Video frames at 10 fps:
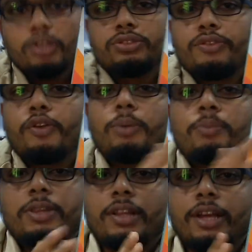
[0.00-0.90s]
So
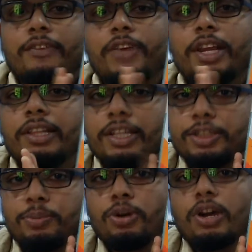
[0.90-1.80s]
from referring
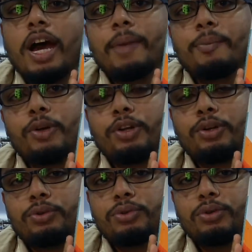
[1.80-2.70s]
this book, I am going
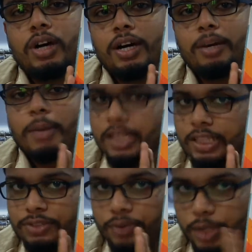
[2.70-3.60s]
to make
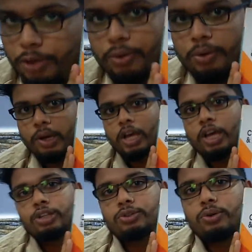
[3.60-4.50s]
this video.
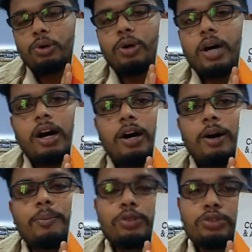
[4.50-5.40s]
So
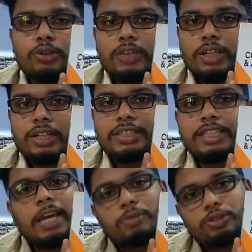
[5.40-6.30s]
most of the
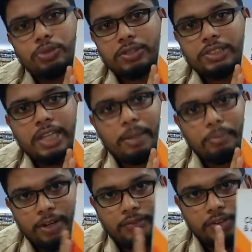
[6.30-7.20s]
CMS students can
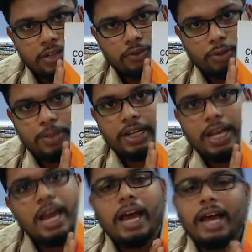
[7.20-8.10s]
benefit from it,
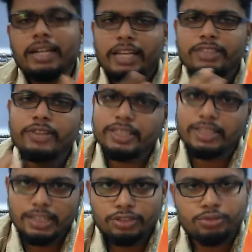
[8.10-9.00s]
and as well as
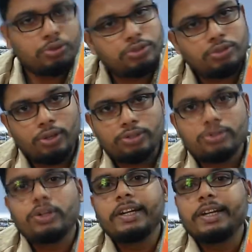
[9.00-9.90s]
other students
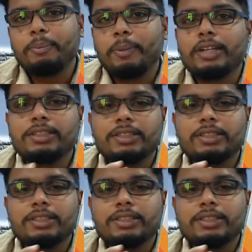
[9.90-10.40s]
also. It depends.